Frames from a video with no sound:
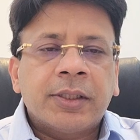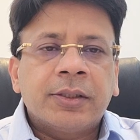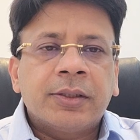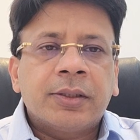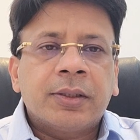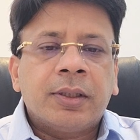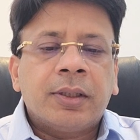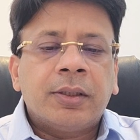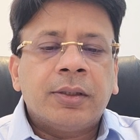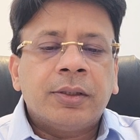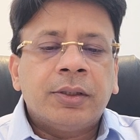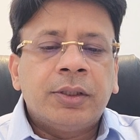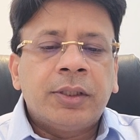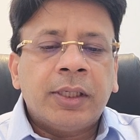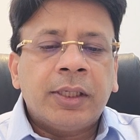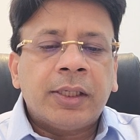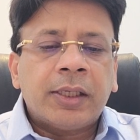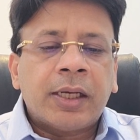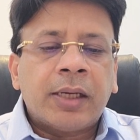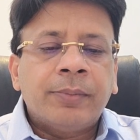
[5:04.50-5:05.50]
is
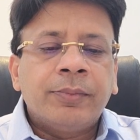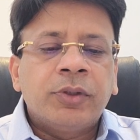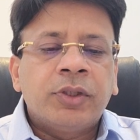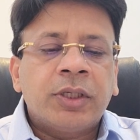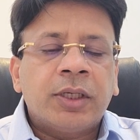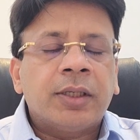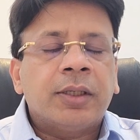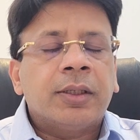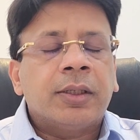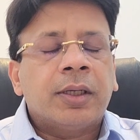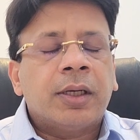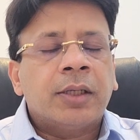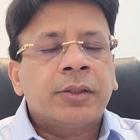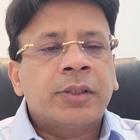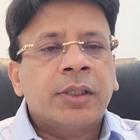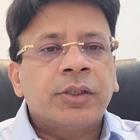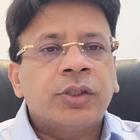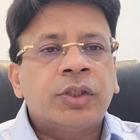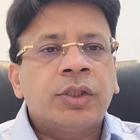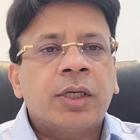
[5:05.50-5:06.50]
JMJ
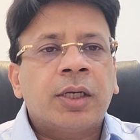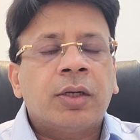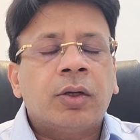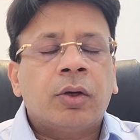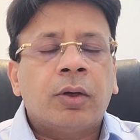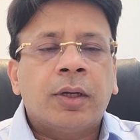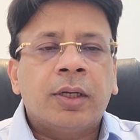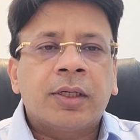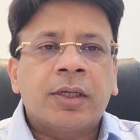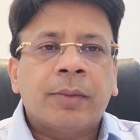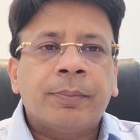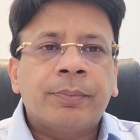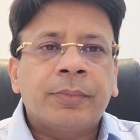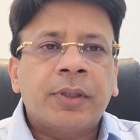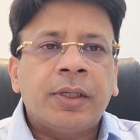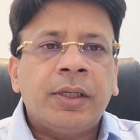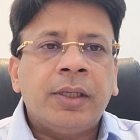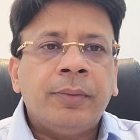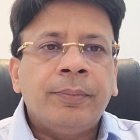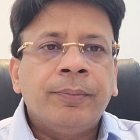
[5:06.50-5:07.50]
Essential Oil
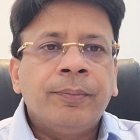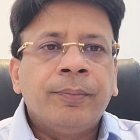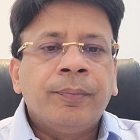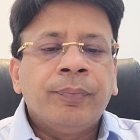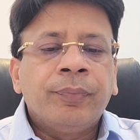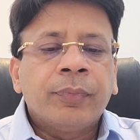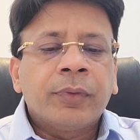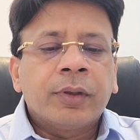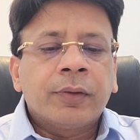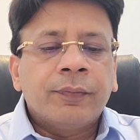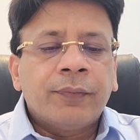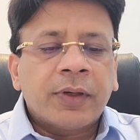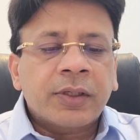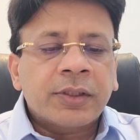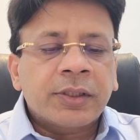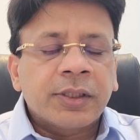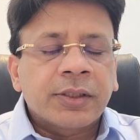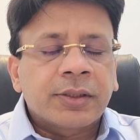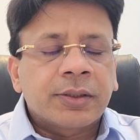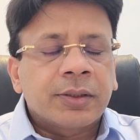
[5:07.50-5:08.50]
Company
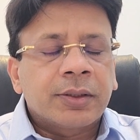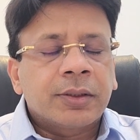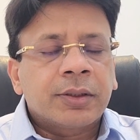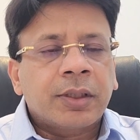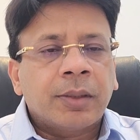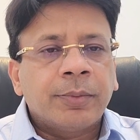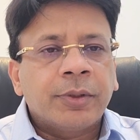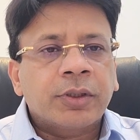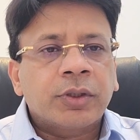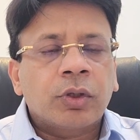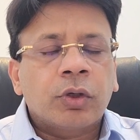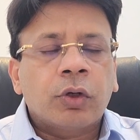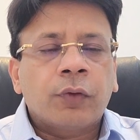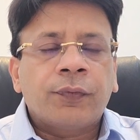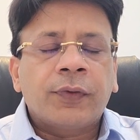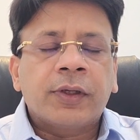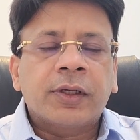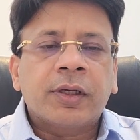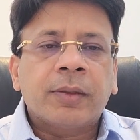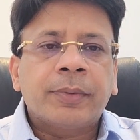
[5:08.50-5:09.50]
versus Commissioner
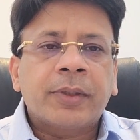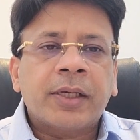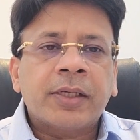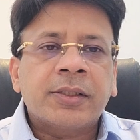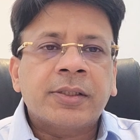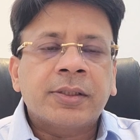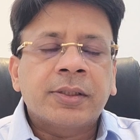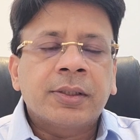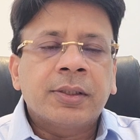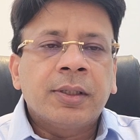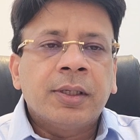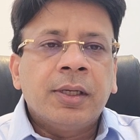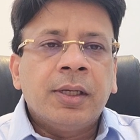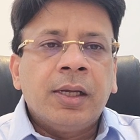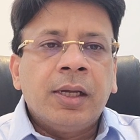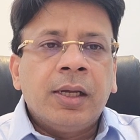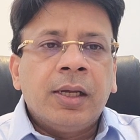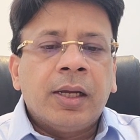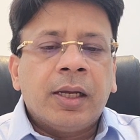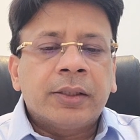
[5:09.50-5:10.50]
of Income Tax,
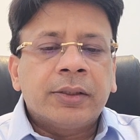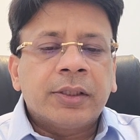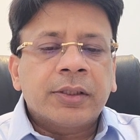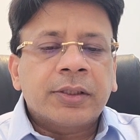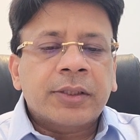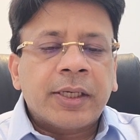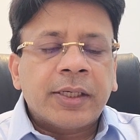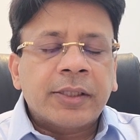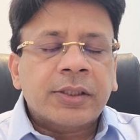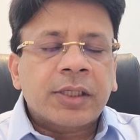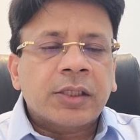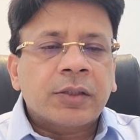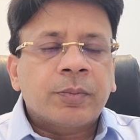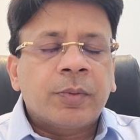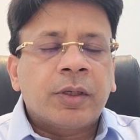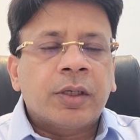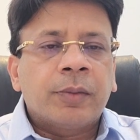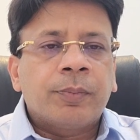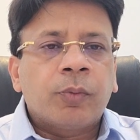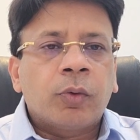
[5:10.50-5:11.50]
and this case has
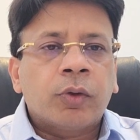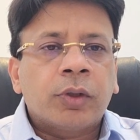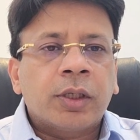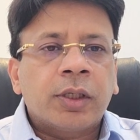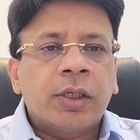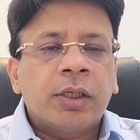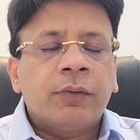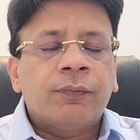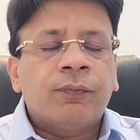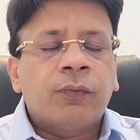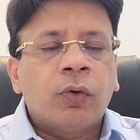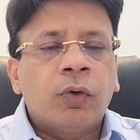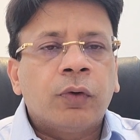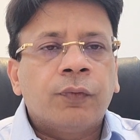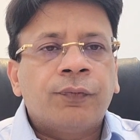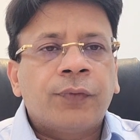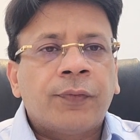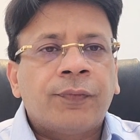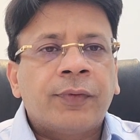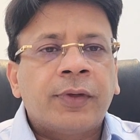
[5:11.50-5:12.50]
been reported in
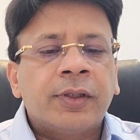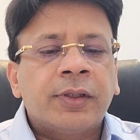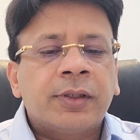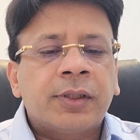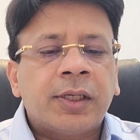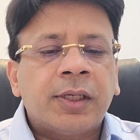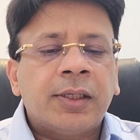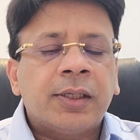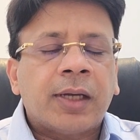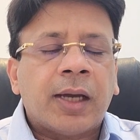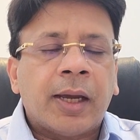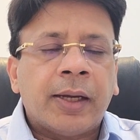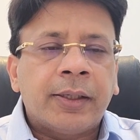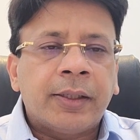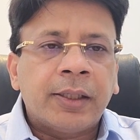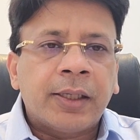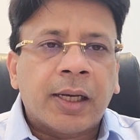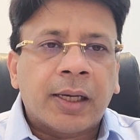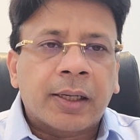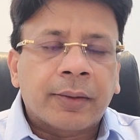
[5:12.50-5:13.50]
453
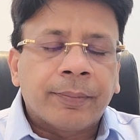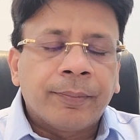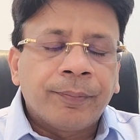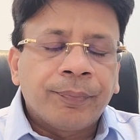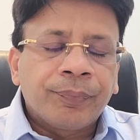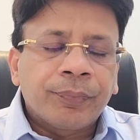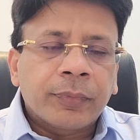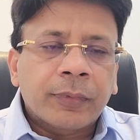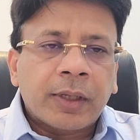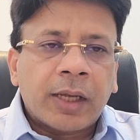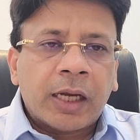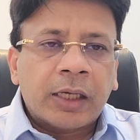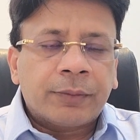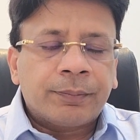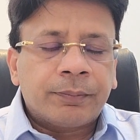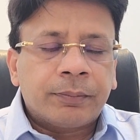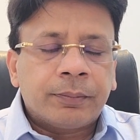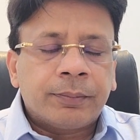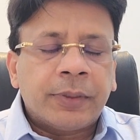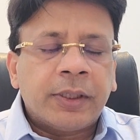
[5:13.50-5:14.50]
ITR
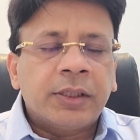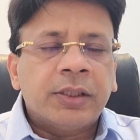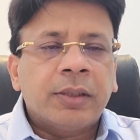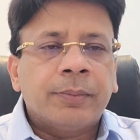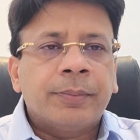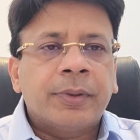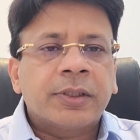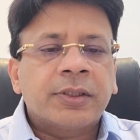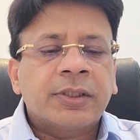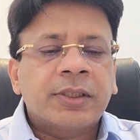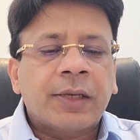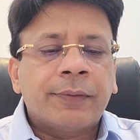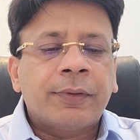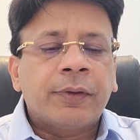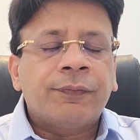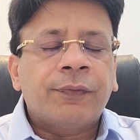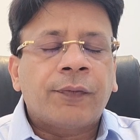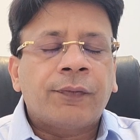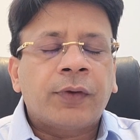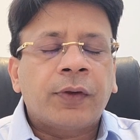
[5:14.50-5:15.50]
at page number
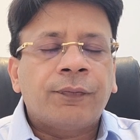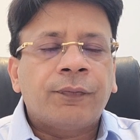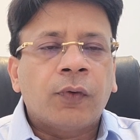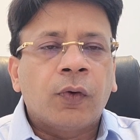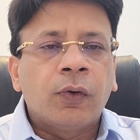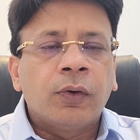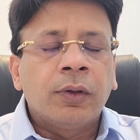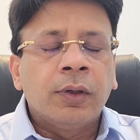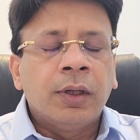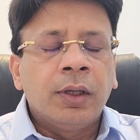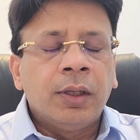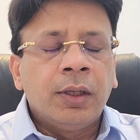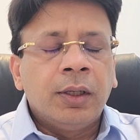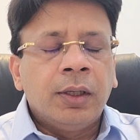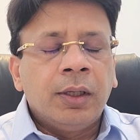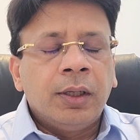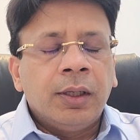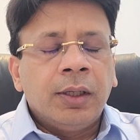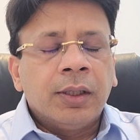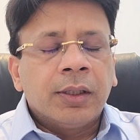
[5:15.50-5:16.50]
754.
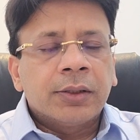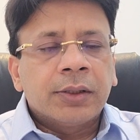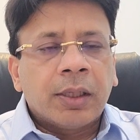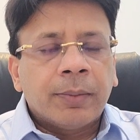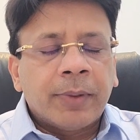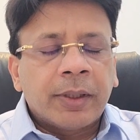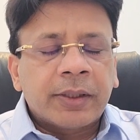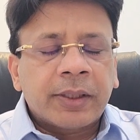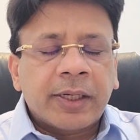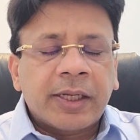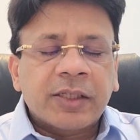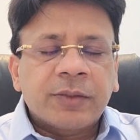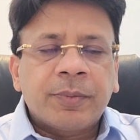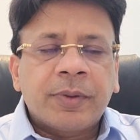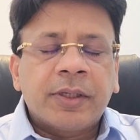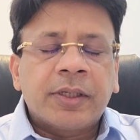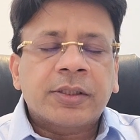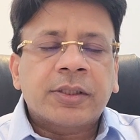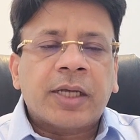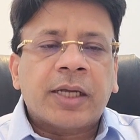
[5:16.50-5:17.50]
The matter has
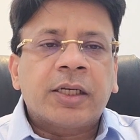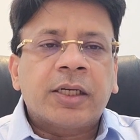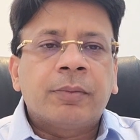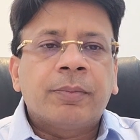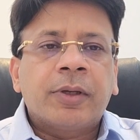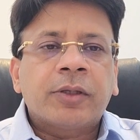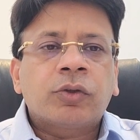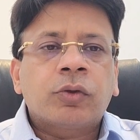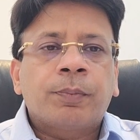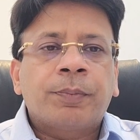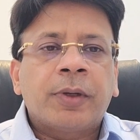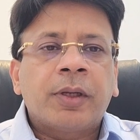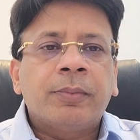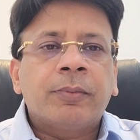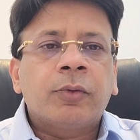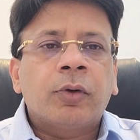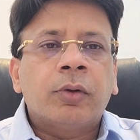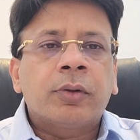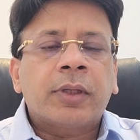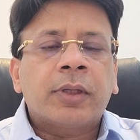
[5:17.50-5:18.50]
been decided by
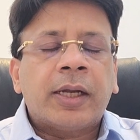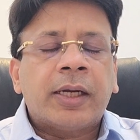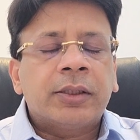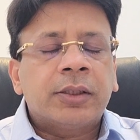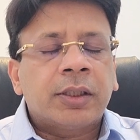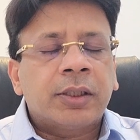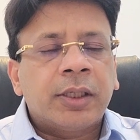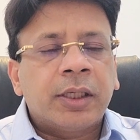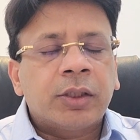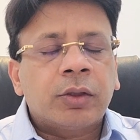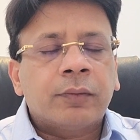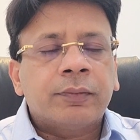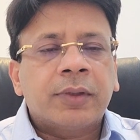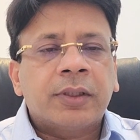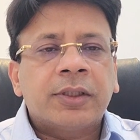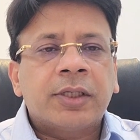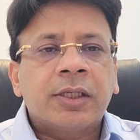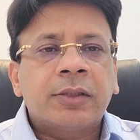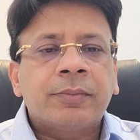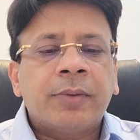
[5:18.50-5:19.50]
Supreme Court and the date of
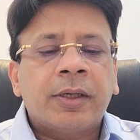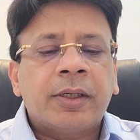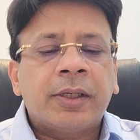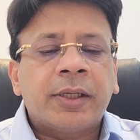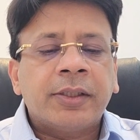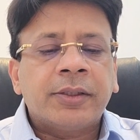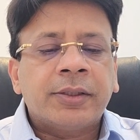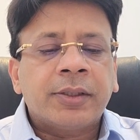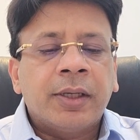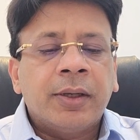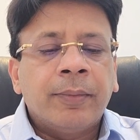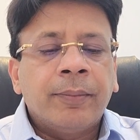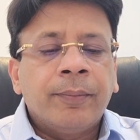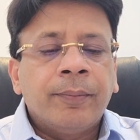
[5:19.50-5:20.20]
the judgment is